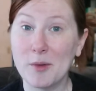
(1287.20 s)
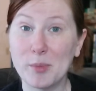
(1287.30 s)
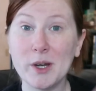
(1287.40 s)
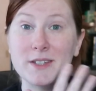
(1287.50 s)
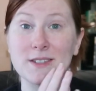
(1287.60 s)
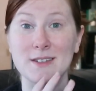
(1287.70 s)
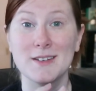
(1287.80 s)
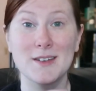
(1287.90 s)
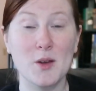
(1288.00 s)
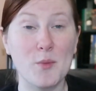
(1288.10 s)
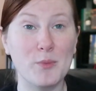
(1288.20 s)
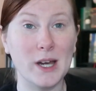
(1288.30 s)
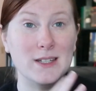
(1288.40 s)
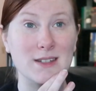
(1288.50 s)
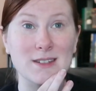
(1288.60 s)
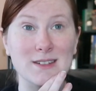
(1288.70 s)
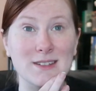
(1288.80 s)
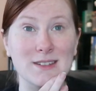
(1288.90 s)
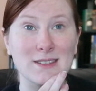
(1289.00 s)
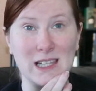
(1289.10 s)
books, but
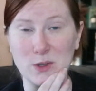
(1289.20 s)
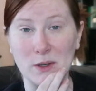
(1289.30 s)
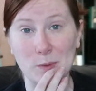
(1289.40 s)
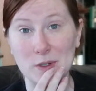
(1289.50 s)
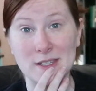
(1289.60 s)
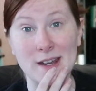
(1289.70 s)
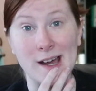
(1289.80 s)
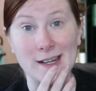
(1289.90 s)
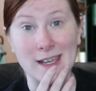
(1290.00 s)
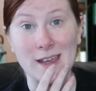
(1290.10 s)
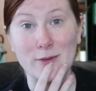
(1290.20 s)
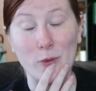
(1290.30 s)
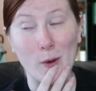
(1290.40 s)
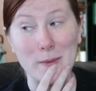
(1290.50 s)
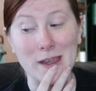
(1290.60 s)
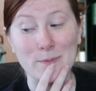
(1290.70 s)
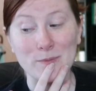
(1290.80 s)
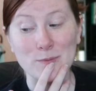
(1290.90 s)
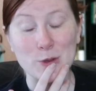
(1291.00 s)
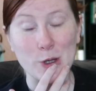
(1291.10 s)
this one was not it for me.
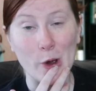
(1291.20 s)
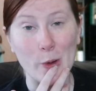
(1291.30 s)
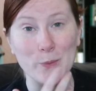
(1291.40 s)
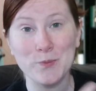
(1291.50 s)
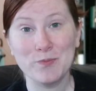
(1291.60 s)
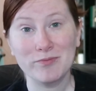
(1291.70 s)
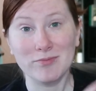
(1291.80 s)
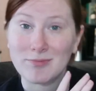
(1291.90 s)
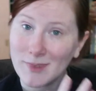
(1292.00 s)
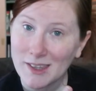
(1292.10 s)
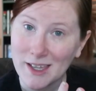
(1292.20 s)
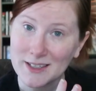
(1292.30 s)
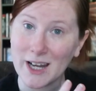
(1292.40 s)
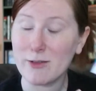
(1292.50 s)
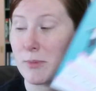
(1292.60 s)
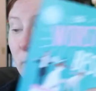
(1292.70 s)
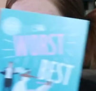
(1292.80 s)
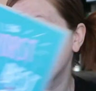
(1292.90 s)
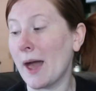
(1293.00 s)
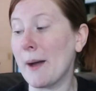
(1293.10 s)
So that's kind of a bummer
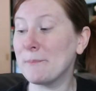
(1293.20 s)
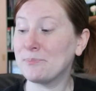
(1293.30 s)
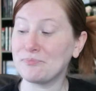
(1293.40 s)
with that.